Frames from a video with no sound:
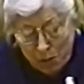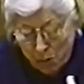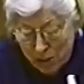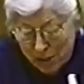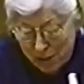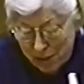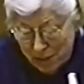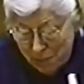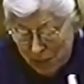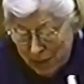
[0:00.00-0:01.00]
the court
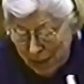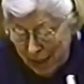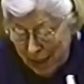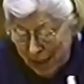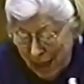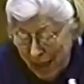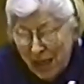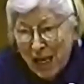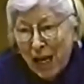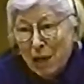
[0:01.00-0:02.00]
systems,
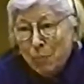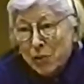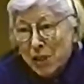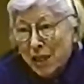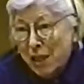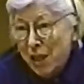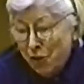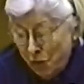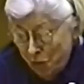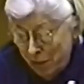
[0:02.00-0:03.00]
99% of
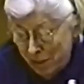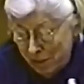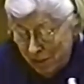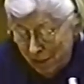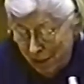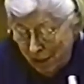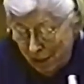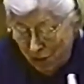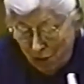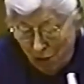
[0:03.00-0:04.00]
the attorneys,
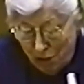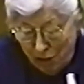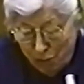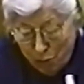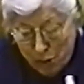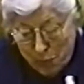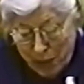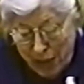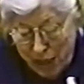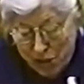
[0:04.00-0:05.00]
the law
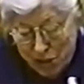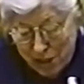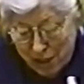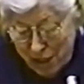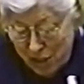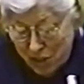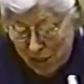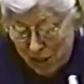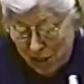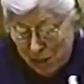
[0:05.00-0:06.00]
enforcement agents and
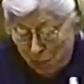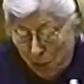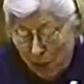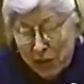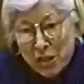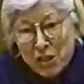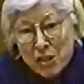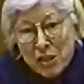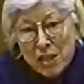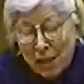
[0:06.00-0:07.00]
agencies, the
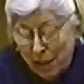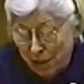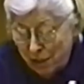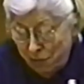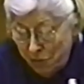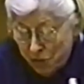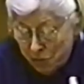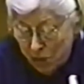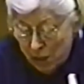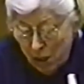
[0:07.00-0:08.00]
politicians, the elected
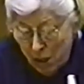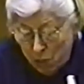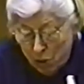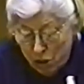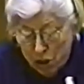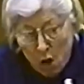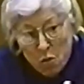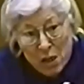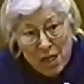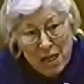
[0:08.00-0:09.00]
officials were
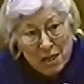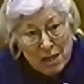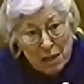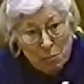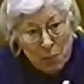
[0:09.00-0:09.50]
totally and